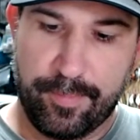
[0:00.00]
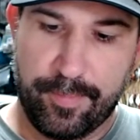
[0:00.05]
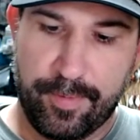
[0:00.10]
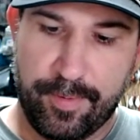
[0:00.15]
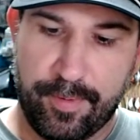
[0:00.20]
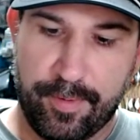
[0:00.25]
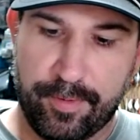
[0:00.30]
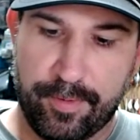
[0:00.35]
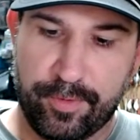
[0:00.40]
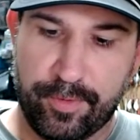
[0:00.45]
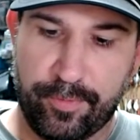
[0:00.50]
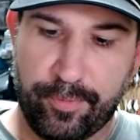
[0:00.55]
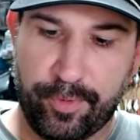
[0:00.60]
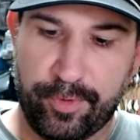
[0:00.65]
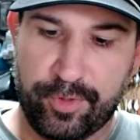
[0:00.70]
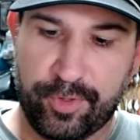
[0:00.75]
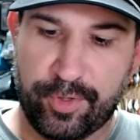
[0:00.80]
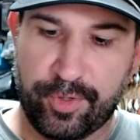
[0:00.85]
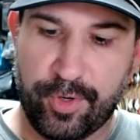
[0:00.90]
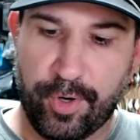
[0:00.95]
Because if we
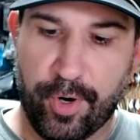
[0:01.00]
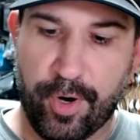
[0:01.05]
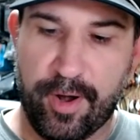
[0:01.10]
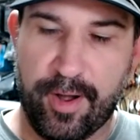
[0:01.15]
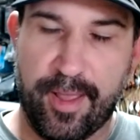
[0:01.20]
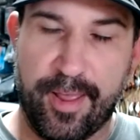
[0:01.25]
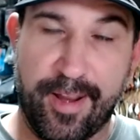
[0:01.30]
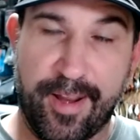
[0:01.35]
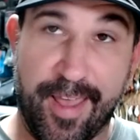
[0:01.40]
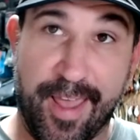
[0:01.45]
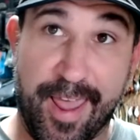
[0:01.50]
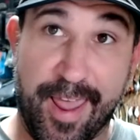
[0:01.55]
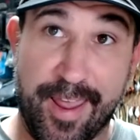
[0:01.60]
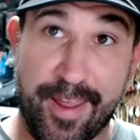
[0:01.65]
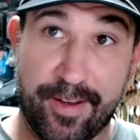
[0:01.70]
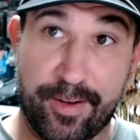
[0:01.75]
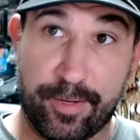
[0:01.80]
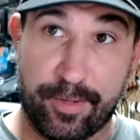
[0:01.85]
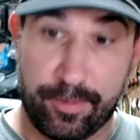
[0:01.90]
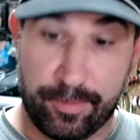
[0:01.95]
start at
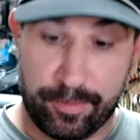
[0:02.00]
8